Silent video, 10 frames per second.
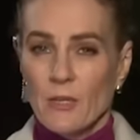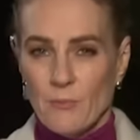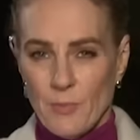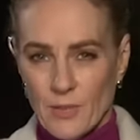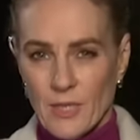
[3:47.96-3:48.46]

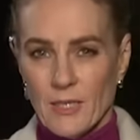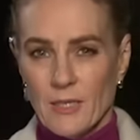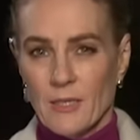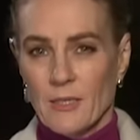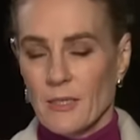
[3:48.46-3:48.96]
her body
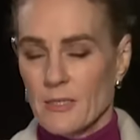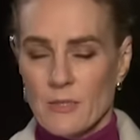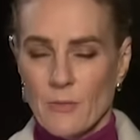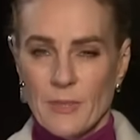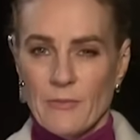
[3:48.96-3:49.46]

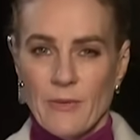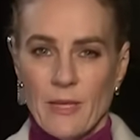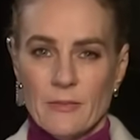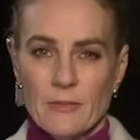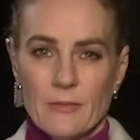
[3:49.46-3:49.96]
has not been
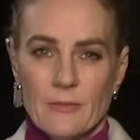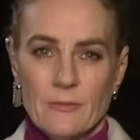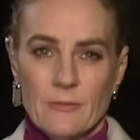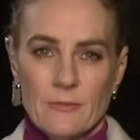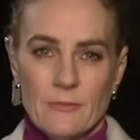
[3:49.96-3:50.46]
found.
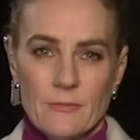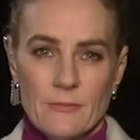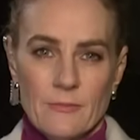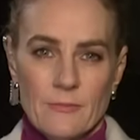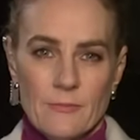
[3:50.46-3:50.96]

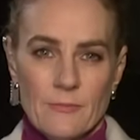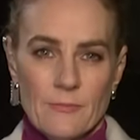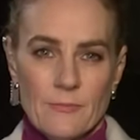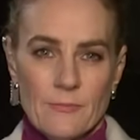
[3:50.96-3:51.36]
Chris, thank you.